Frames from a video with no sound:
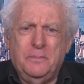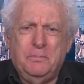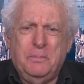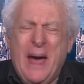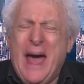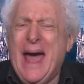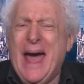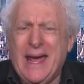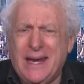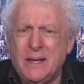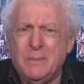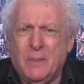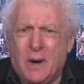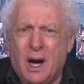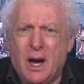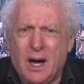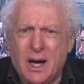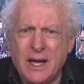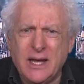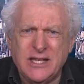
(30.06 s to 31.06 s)

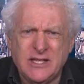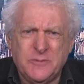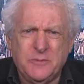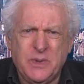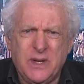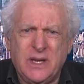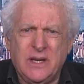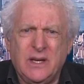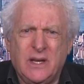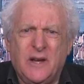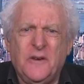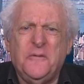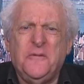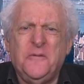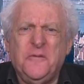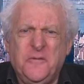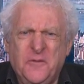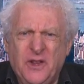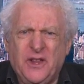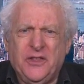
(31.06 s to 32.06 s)
Panama has been a
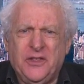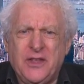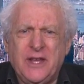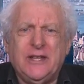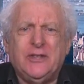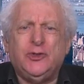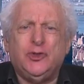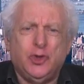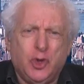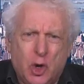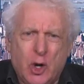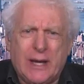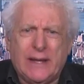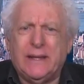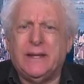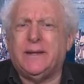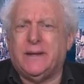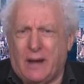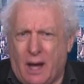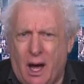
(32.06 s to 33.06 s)
filthy
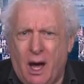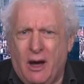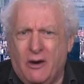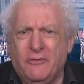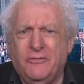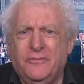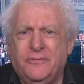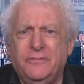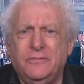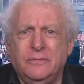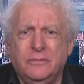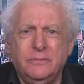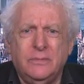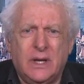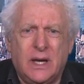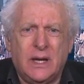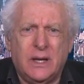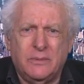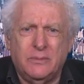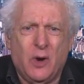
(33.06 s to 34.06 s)
toilet of
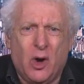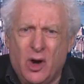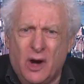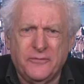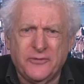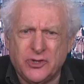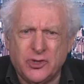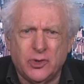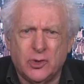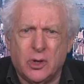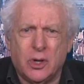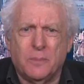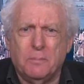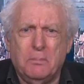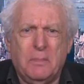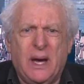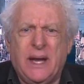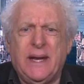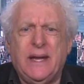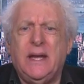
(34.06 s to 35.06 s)
offshore
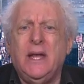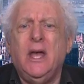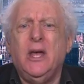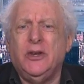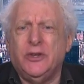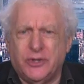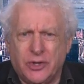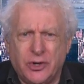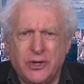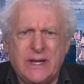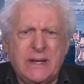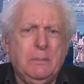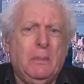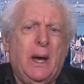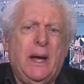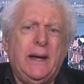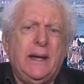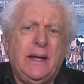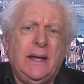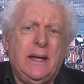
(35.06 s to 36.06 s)
money, dirty
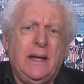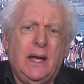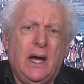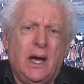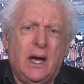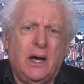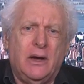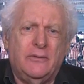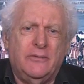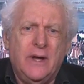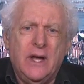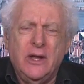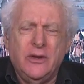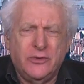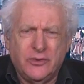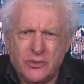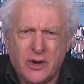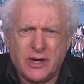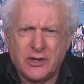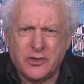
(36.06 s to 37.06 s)
money, of
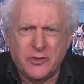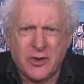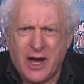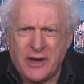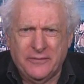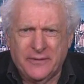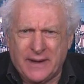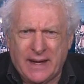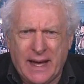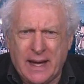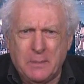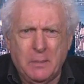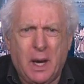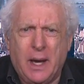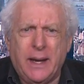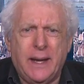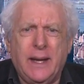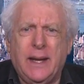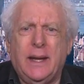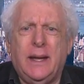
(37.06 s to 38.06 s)
drug trafficking
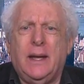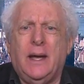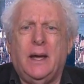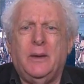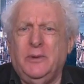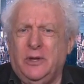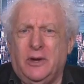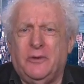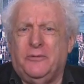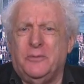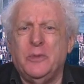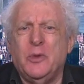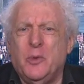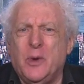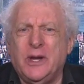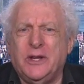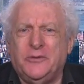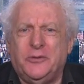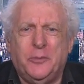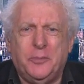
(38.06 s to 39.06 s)
money, from the
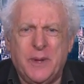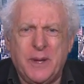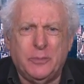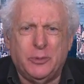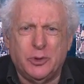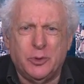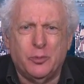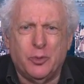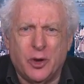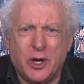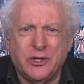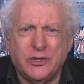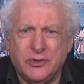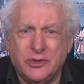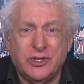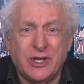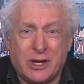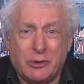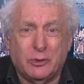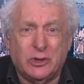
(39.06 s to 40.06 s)
wonderful people who brought
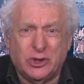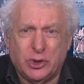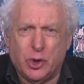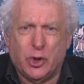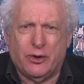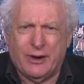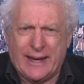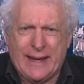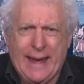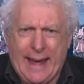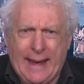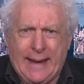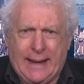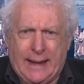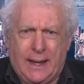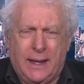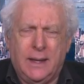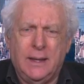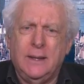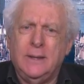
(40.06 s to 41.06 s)
you General
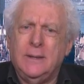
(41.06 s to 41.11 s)
Noriega.